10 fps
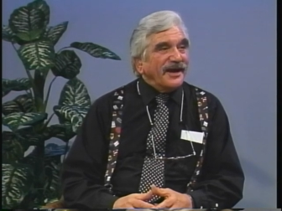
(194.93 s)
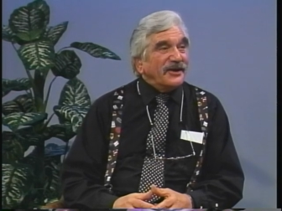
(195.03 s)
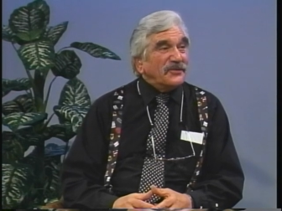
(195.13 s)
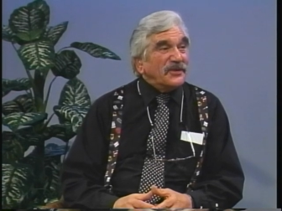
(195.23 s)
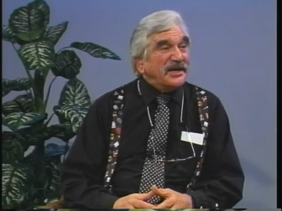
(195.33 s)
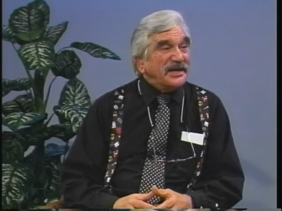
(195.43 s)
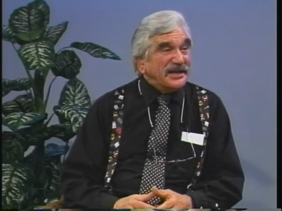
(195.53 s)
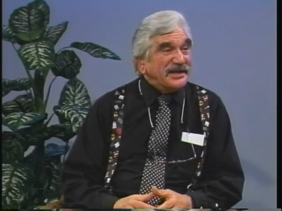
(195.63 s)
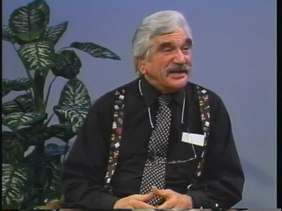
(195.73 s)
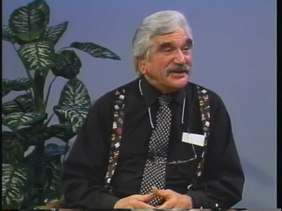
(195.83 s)

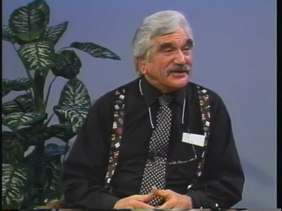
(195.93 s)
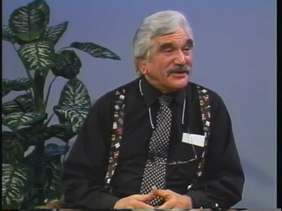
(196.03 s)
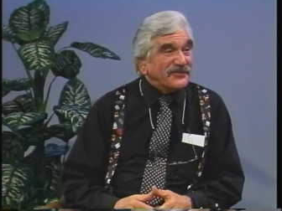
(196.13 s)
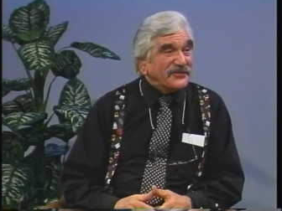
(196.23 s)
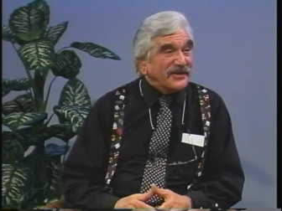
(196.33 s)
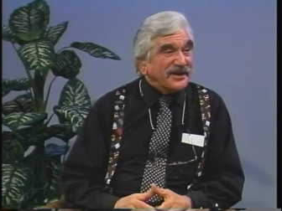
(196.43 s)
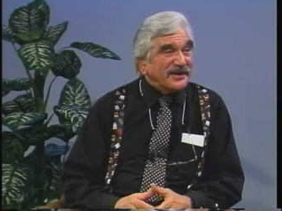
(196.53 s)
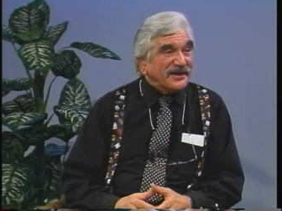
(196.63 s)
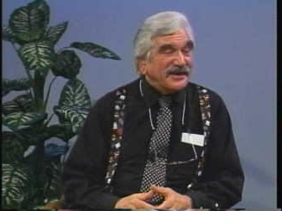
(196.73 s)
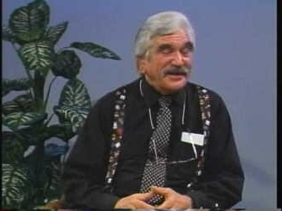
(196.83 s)
Reading teacher of
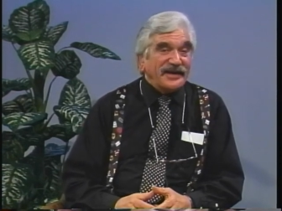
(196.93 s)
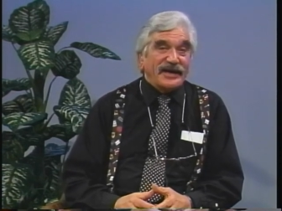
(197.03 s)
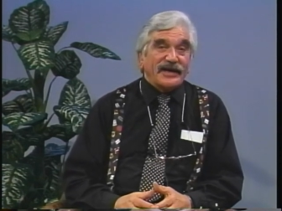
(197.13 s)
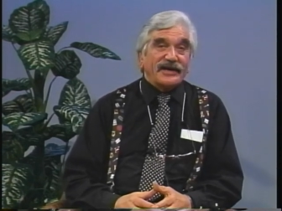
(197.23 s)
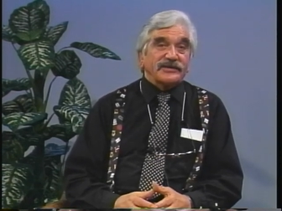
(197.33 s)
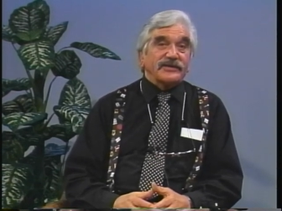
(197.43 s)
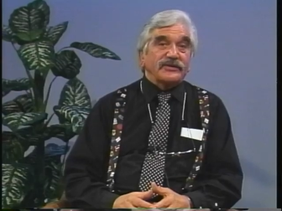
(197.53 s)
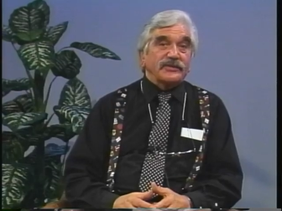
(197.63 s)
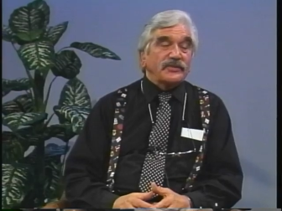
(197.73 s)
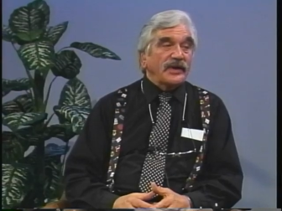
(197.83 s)
what? That's a
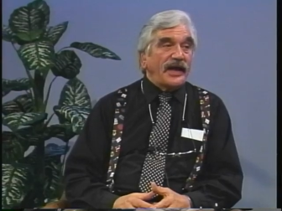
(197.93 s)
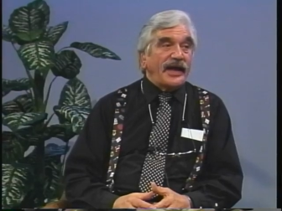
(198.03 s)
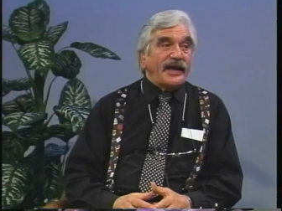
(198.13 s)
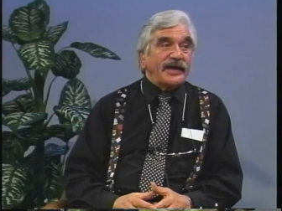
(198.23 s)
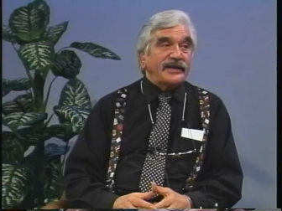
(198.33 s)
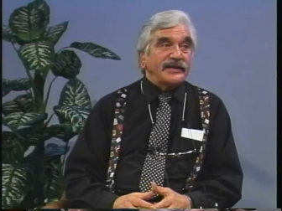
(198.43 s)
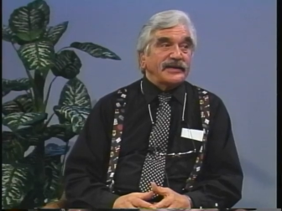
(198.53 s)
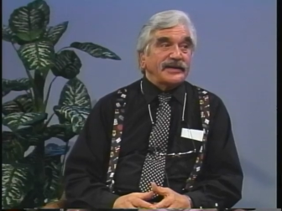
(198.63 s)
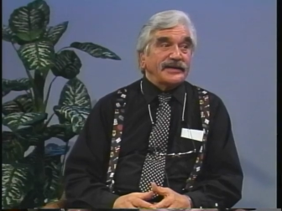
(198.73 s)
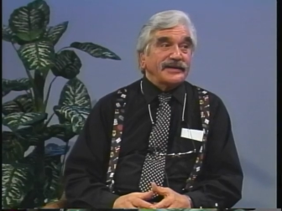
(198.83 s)
good point.
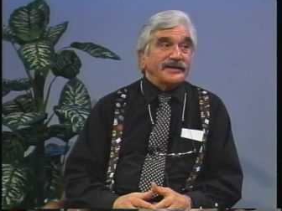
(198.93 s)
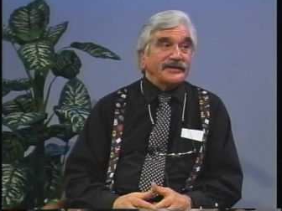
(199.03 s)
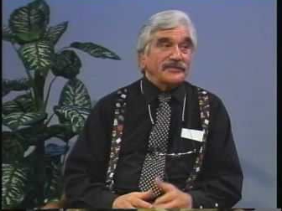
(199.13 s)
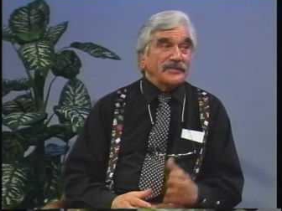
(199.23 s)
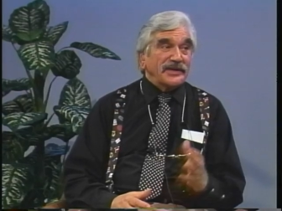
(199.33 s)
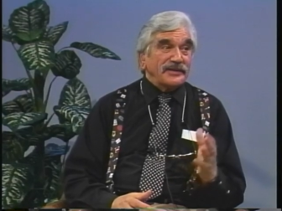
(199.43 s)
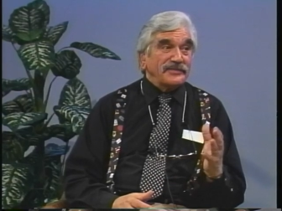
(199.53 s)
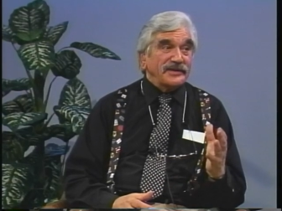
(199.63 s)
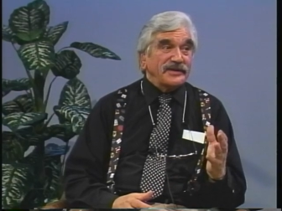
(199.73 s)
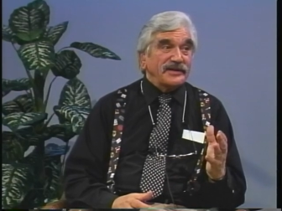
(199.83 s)
Remember
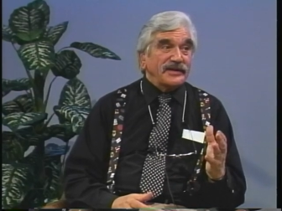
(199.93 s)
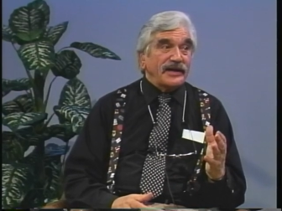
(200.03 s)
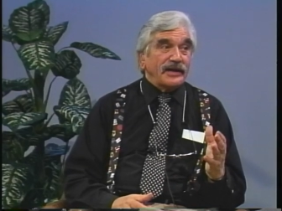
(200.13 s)
that?